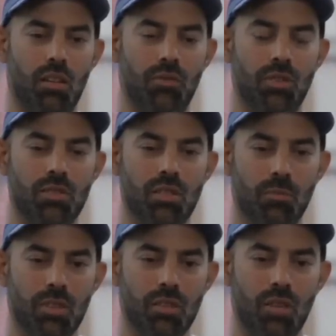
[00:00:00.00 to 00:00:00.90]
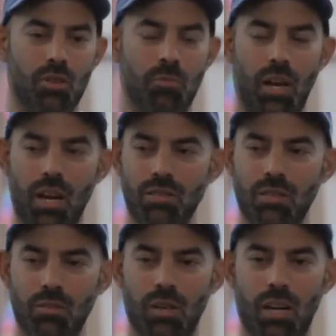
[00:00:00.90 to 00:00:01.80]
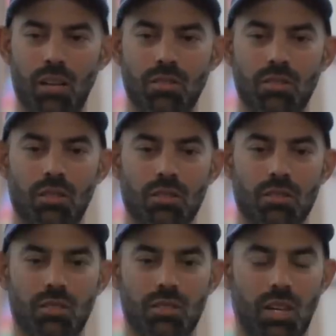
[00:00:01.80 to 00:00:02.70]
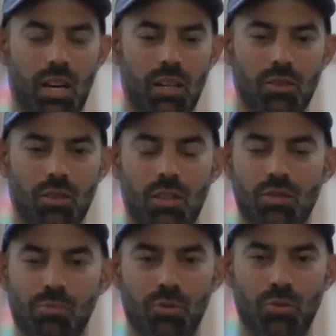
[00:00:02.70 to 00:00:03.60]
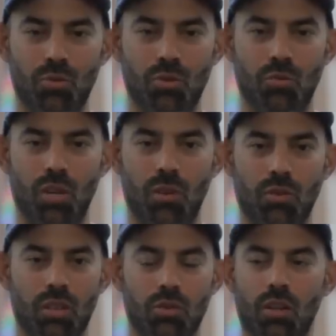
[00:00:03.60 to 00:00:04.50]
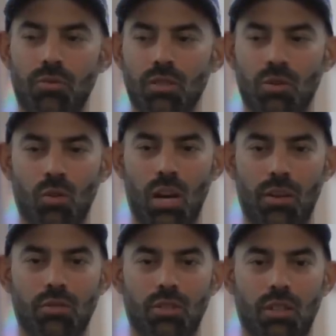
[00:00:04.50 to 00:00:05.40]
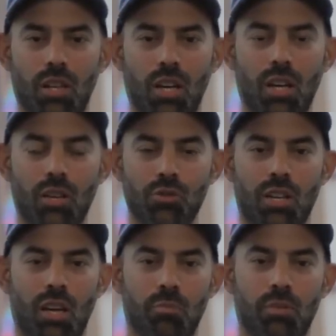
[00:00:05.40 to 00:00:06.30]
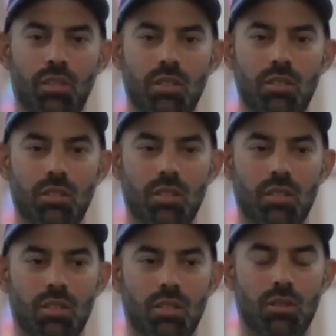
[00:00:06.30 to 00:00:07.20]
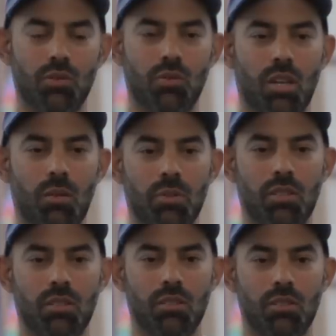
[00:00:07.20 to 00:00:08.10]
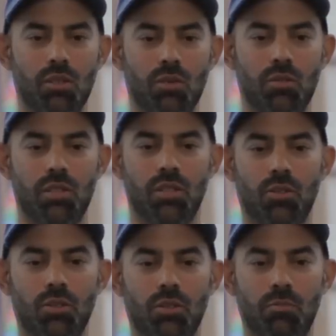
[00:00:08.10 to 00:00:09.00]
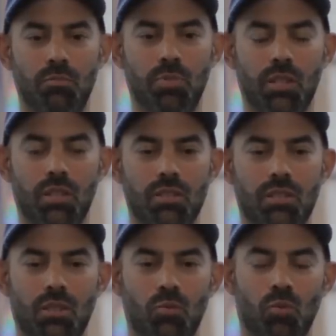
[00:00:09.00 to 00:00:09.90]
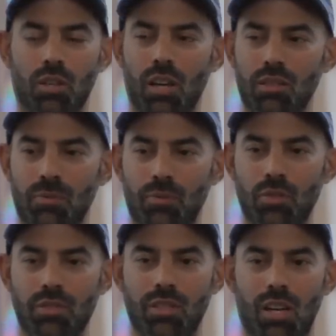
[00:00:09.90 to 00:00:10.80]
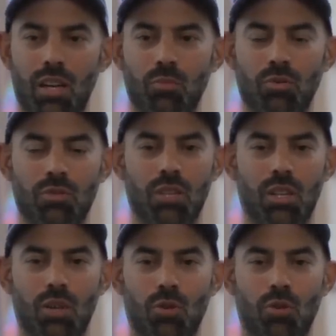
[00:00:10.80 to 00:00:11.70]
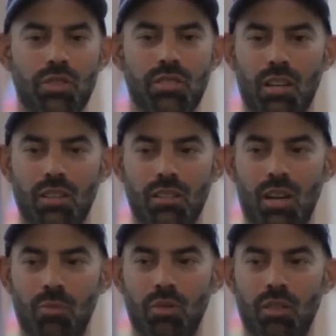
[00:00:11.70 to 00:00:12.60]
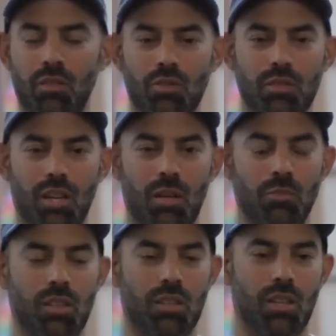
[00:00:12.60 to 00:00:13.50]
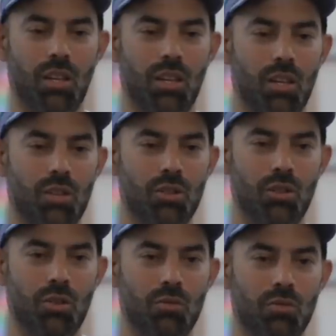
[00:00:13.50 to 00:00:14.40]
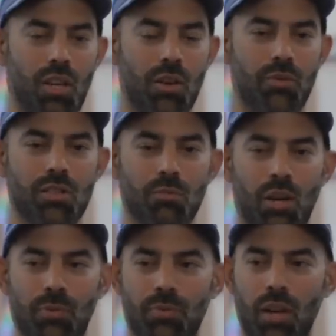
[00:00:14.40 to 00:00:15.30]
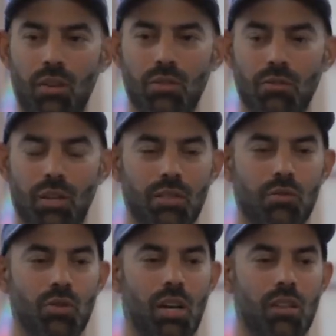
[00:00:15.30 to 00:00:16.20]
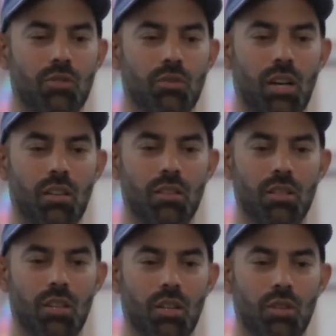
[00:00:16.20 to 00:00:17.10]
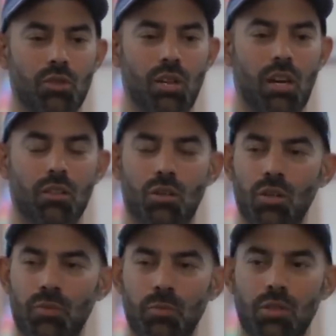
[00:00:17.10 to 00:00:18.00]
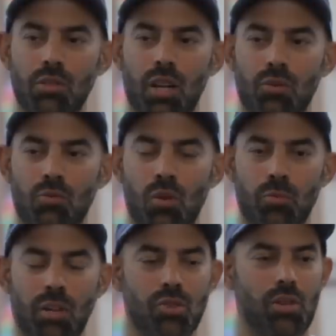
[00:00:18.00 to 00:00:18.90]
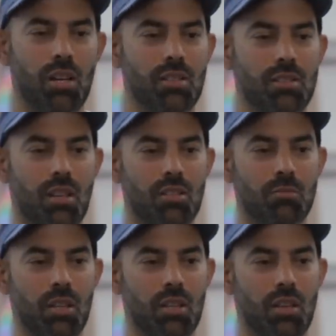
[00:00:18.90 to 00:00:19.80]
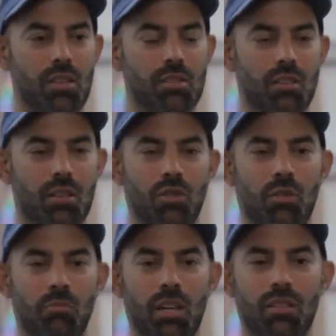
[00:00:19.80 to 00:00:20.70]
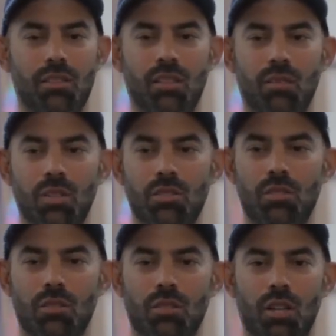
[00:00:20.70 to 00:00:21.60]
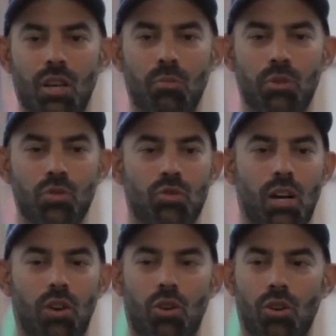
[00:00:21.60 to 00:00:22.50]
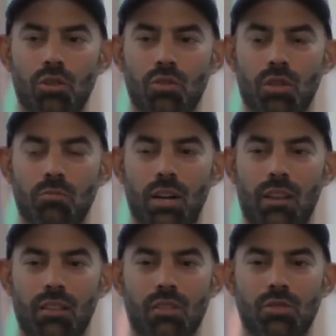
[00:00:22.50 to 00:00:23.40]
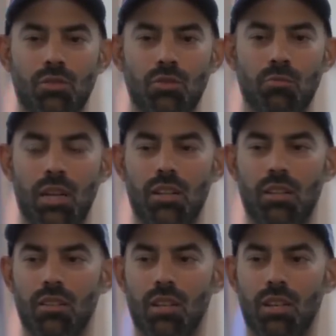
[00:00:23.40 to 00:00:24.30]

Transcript: if there's something that you're passionate about as a young designer, entrepreneur, or whatever, like you have to go after it. You can't be you can't be, you know, deterred because it didn't work out the first time or or the second time or the third time. Like, you know, life is about failure. Like you gotta you gotta you gotta learn from it, you gotta grow from it. I try to teach that to my kids. It's like you didn't make the team this year, but you try hard, you come back next year, you make it